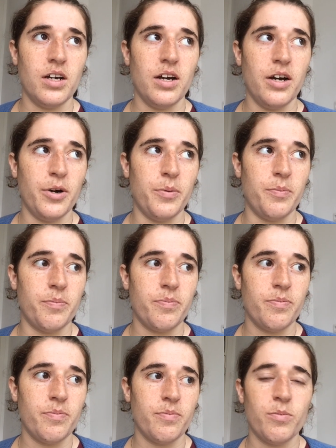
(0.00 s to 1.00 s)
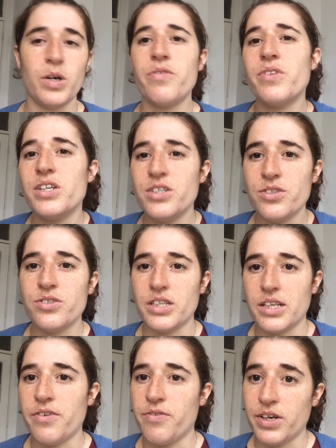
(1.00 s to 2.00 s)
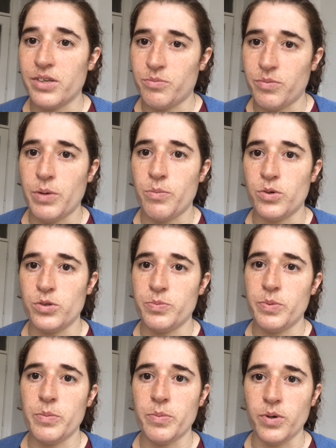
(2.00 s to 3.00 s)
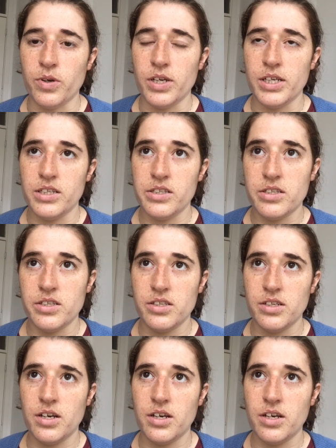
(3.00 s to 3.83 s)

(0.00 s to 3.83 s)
one of the issues that affect the most people is